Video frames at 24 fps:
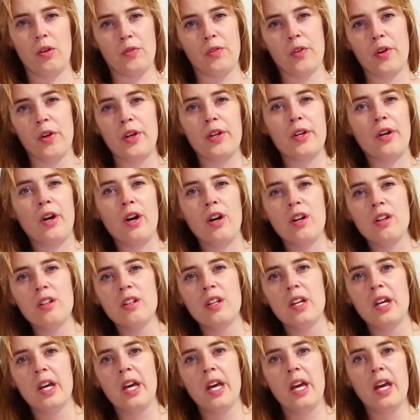over at
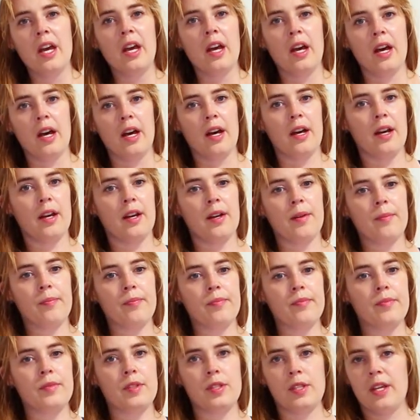all.
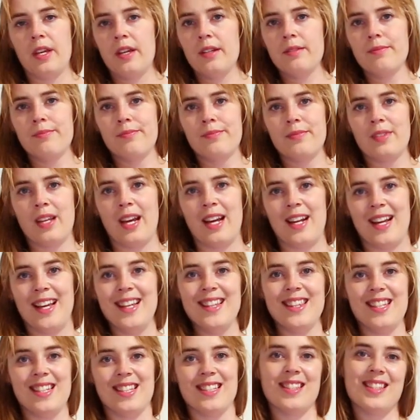So yeah, I
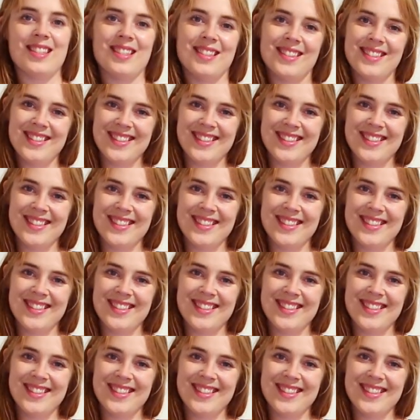like these.